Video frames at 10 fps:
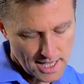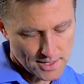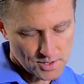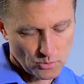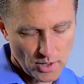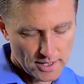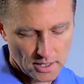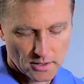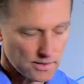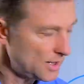Yeah, so right
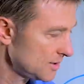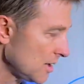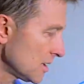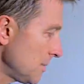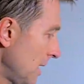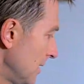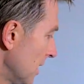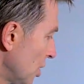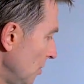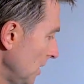here, it talks about
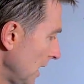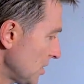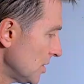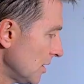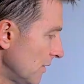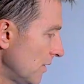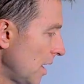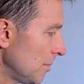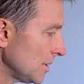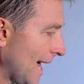the accumulation of
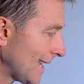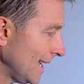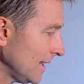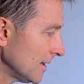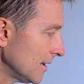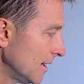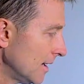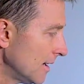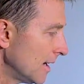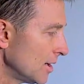plaquing
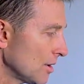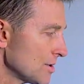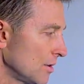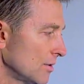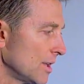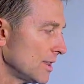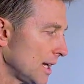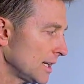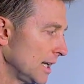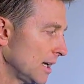and also the
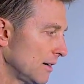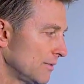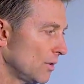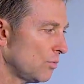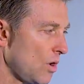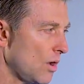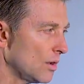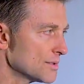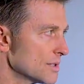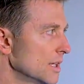thickening of the
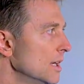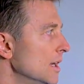walls.